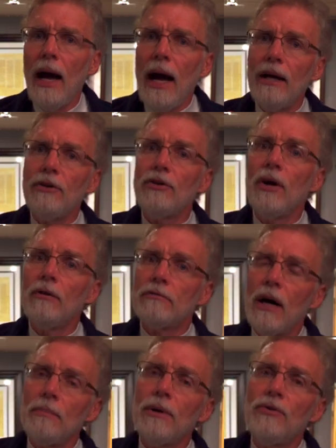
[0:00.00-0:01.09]
as
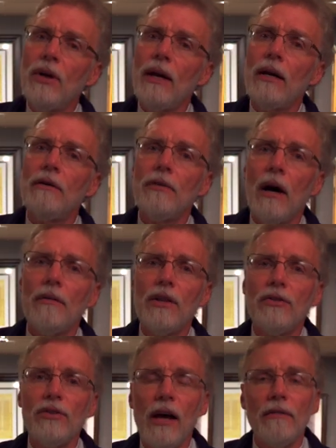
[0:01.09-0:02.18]
representative of
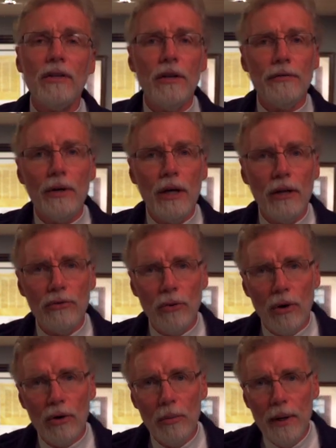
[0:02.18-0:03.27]
the seven different
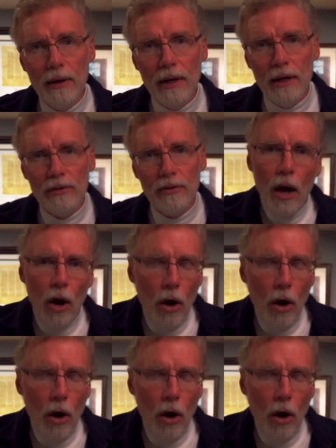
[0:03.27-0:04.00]
historical periods.